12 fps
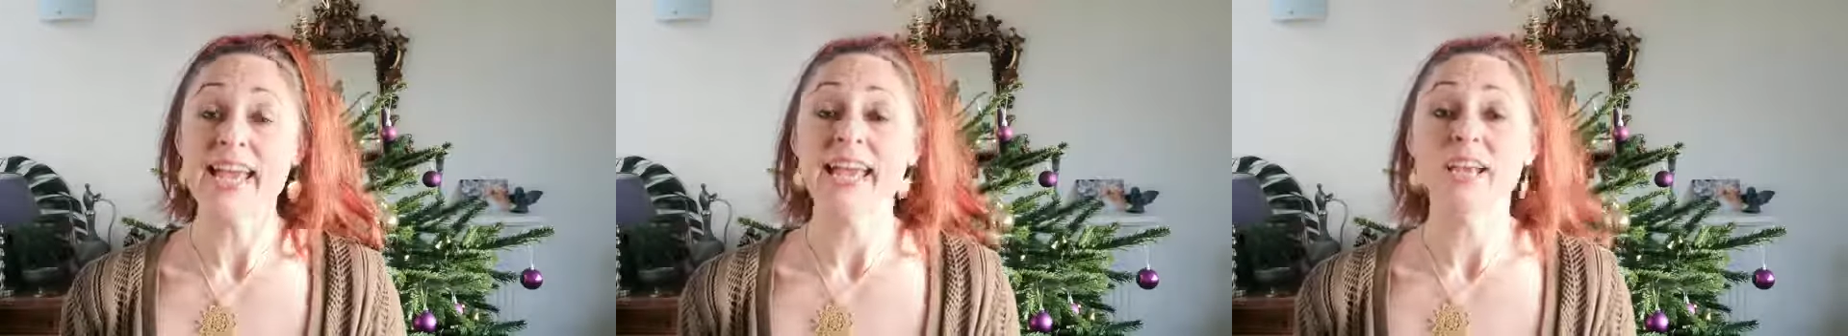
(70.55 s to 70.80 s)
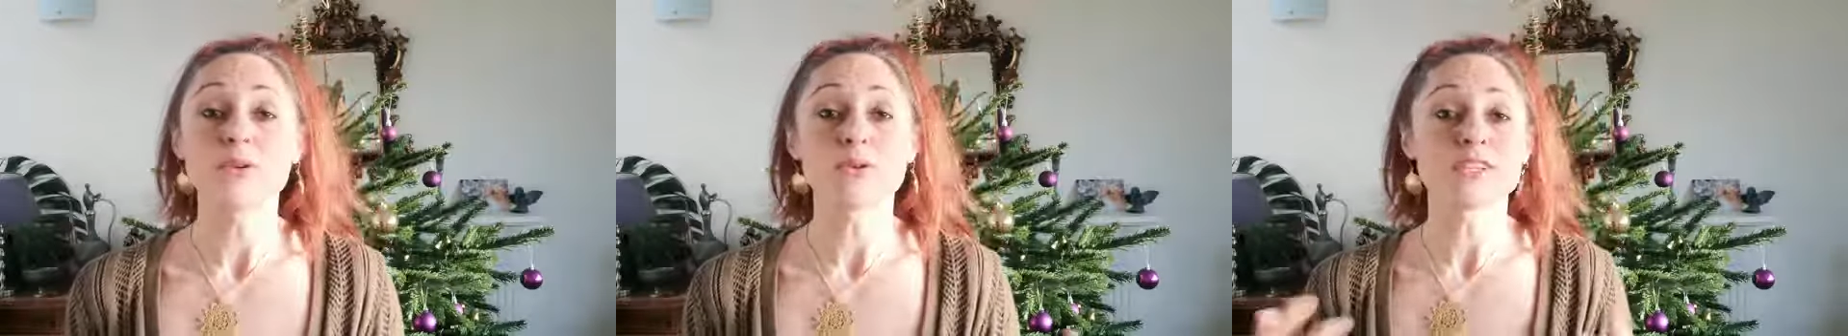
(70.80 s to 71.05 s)

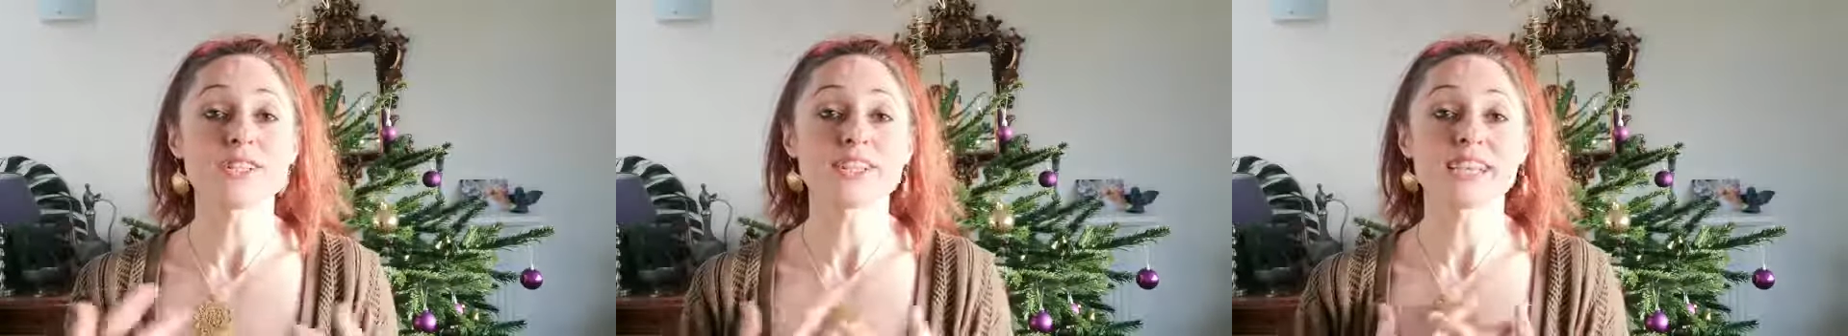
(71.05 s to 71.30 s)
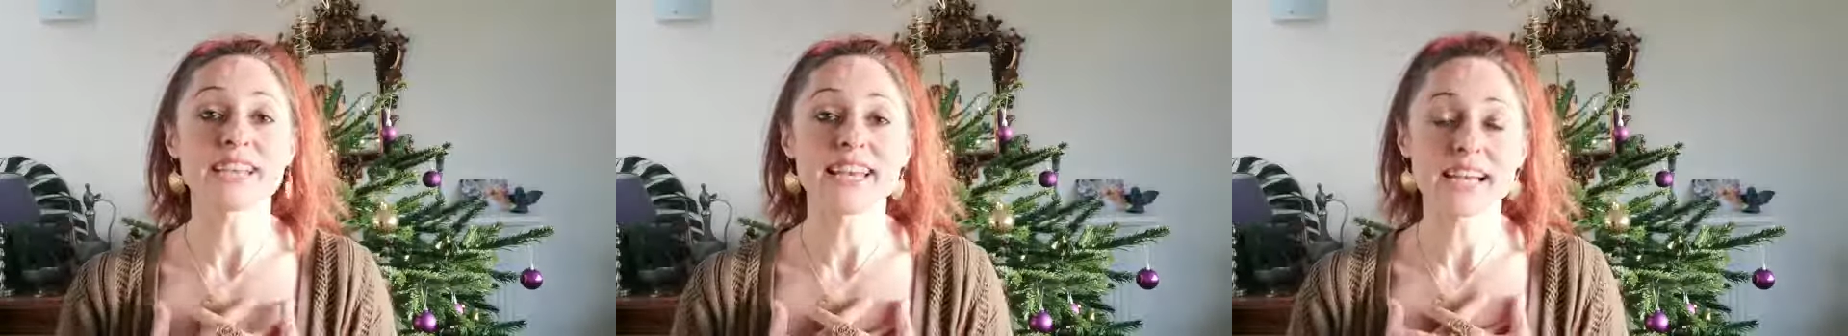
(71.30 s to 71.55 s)
in order to
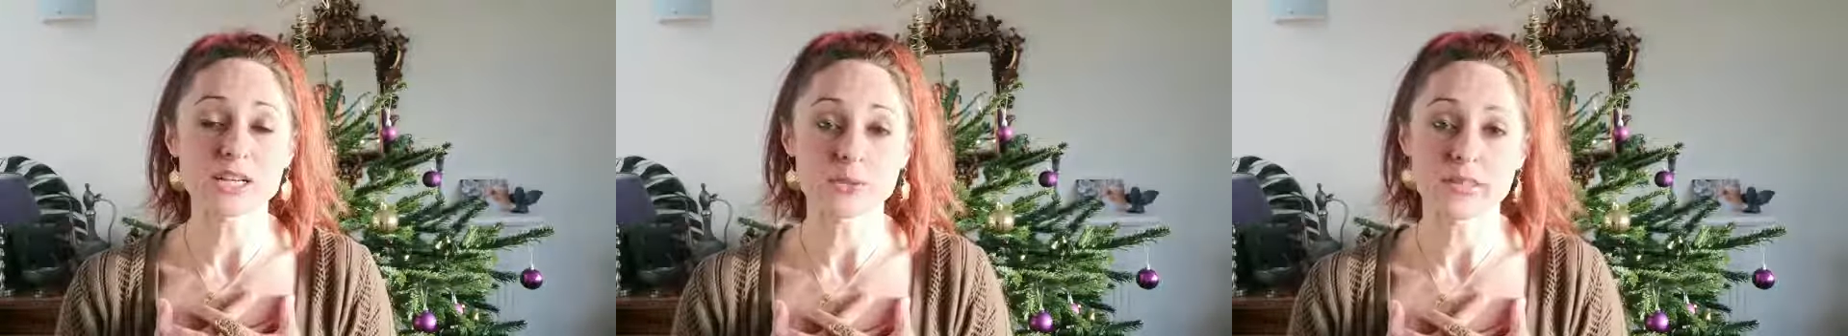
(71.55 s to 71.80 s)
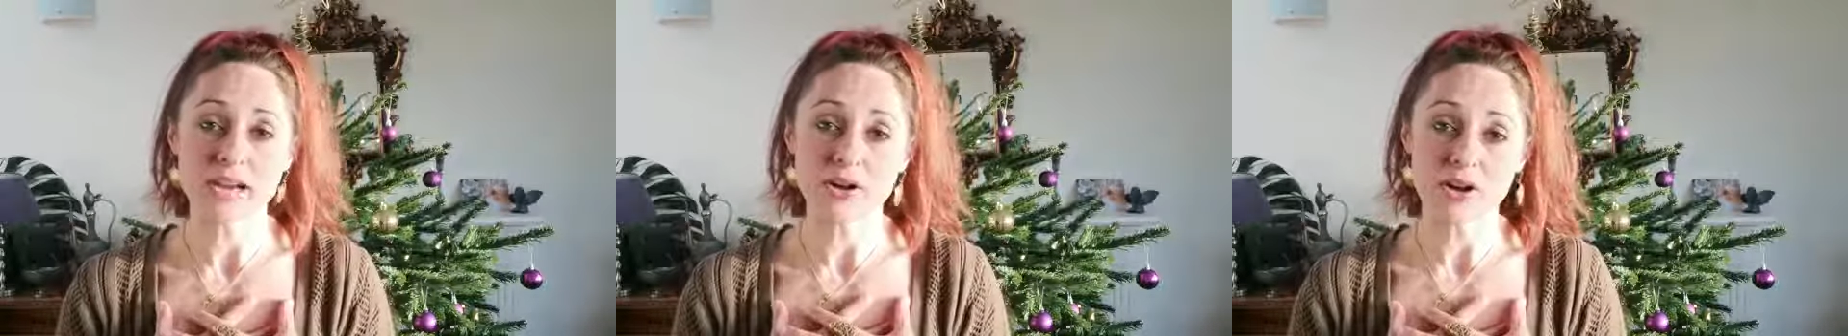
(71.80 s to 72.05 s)
connect
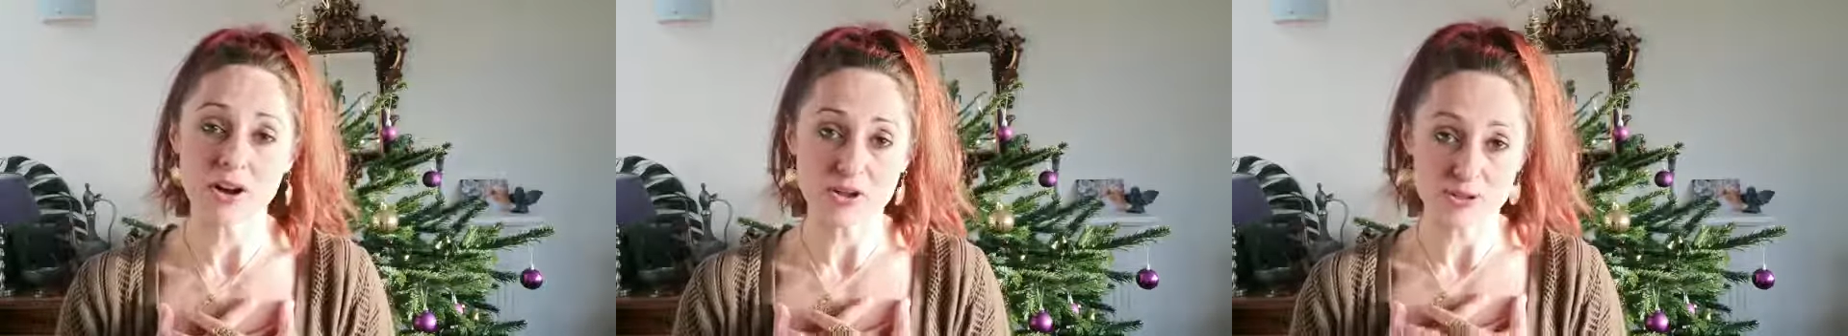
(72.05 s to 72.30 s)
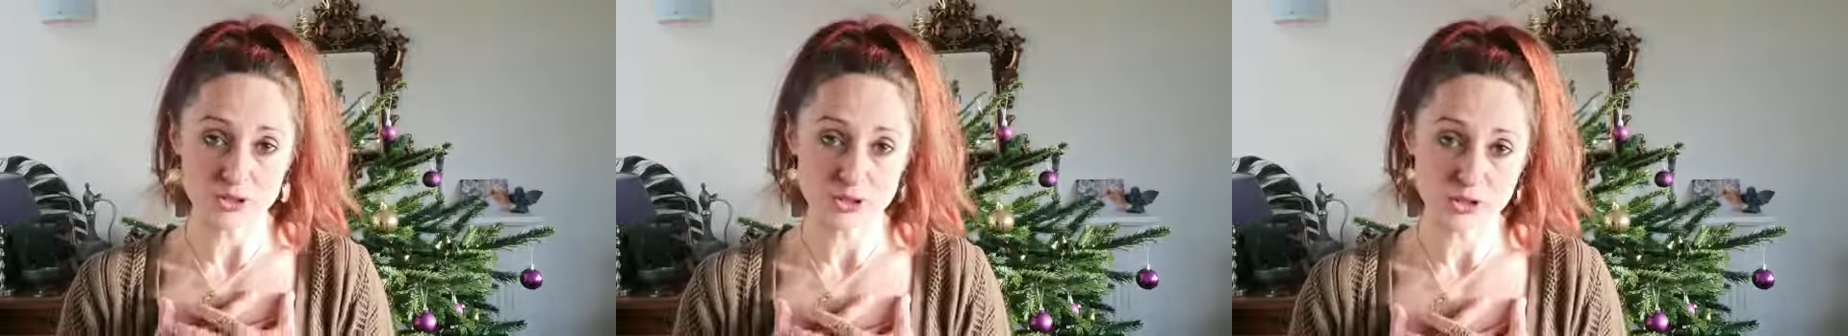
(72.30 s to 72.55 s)
with our
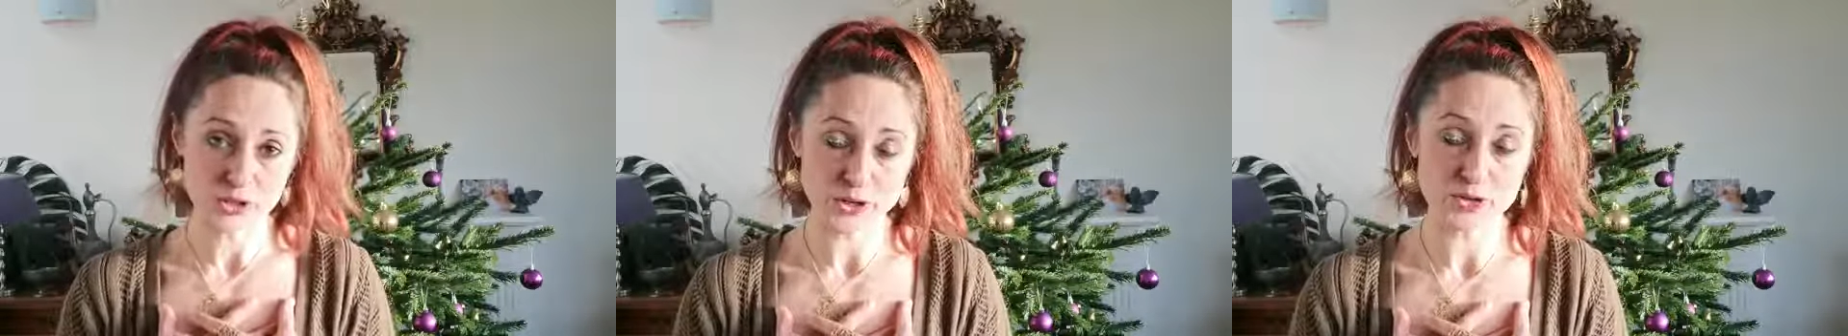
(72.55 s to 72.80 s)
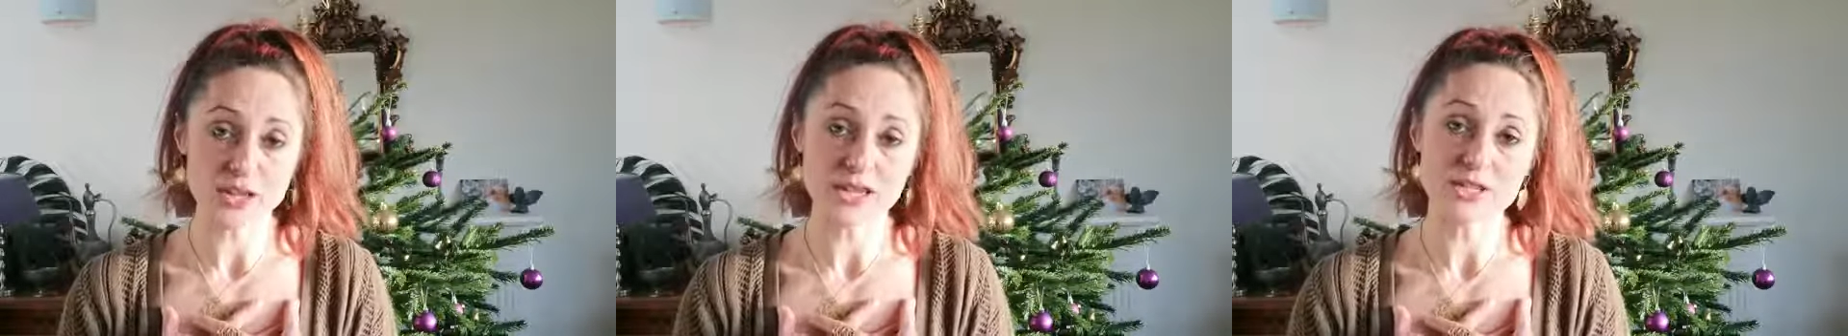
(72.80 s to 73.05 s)
heart's
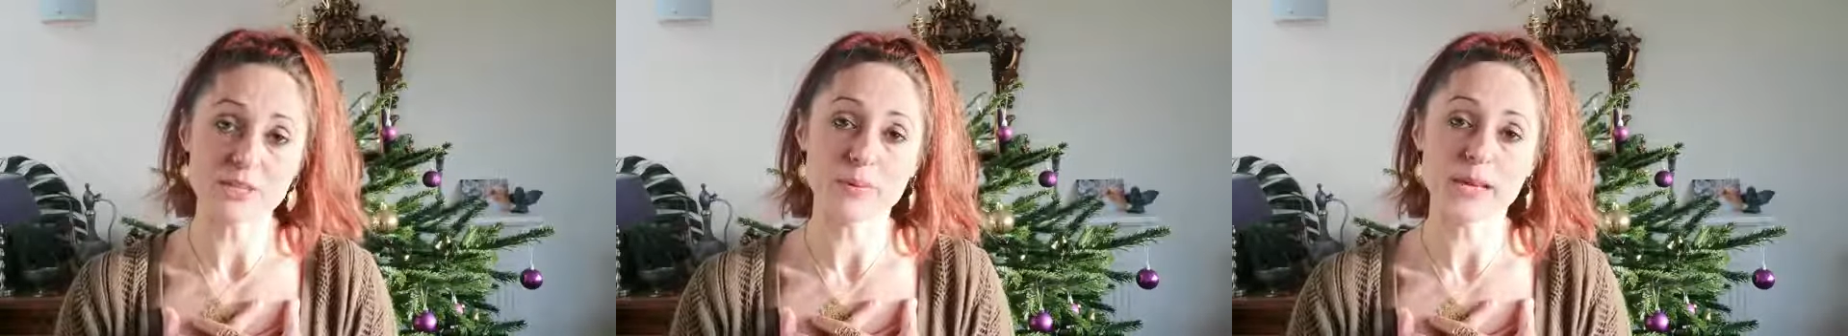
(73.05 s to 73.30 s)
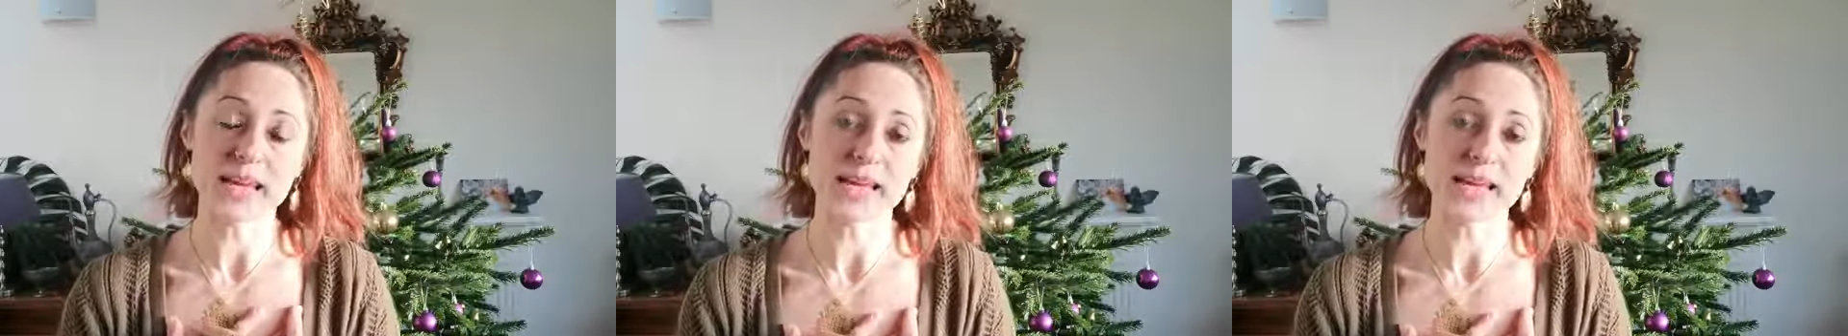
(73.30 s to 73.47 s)
truth and to be